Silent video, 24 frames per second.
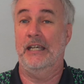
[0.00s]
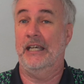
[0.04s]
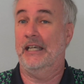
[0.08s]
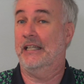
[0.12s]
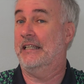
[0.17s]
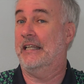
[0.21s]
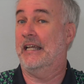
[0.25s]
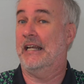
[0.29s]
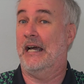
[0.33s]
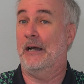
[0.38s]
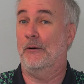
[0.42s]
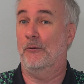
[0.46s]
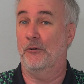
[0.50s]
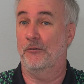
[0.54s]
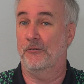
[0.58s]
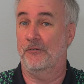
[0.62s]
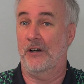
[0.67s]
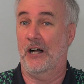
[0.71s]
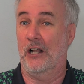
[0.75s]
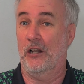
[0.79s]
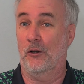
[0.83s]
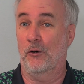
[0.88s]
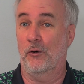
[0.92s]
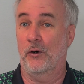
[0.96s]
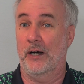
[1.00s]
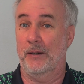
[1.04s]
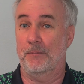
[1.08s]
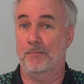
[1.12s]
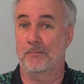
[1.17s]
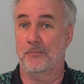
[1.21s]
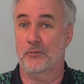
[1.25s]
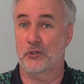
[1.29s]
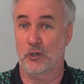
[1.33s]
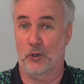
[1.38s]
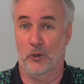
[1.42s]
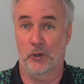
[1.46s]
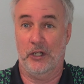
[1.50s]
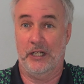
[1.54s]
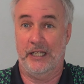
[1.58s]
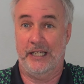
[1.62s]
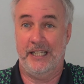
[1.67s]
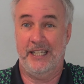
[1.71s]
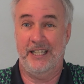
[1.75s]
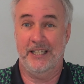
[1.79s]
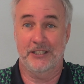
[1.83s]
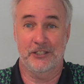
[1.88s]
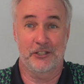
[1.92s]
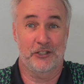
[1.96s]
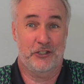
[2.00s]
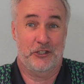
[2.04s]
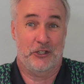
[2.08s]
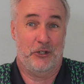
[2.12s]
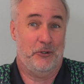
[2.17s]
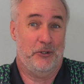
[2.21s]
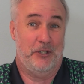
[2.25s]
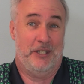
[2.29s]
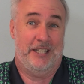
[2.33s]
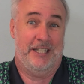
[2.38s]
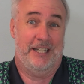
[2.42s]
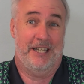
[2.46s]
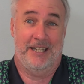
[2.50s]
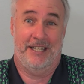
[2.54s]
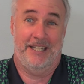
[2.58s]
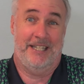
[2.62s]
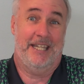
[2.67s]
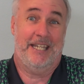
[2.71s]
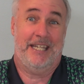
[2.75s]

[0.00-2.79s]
And then I will follow up shortly and show you the